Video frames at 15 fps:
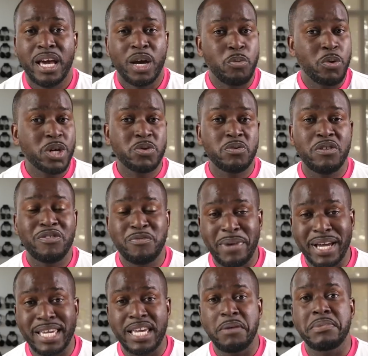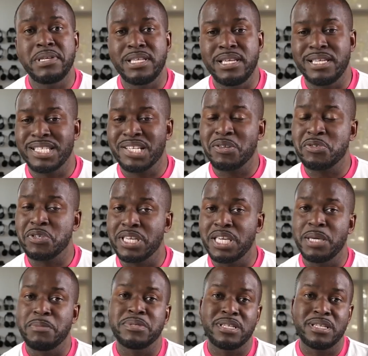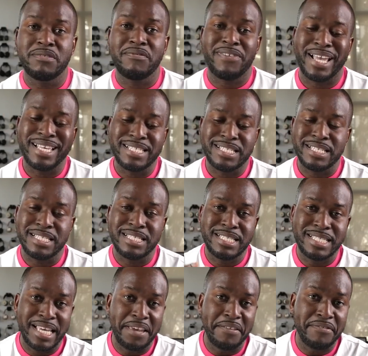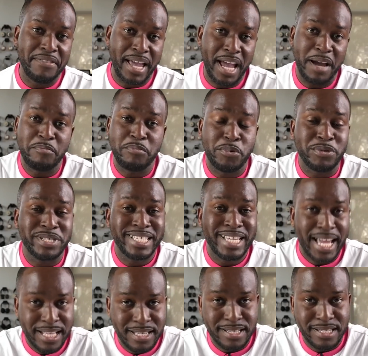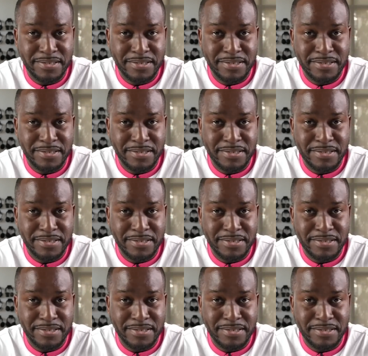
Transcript: it works well for my gaming needs and also keeps the devices safe and protected.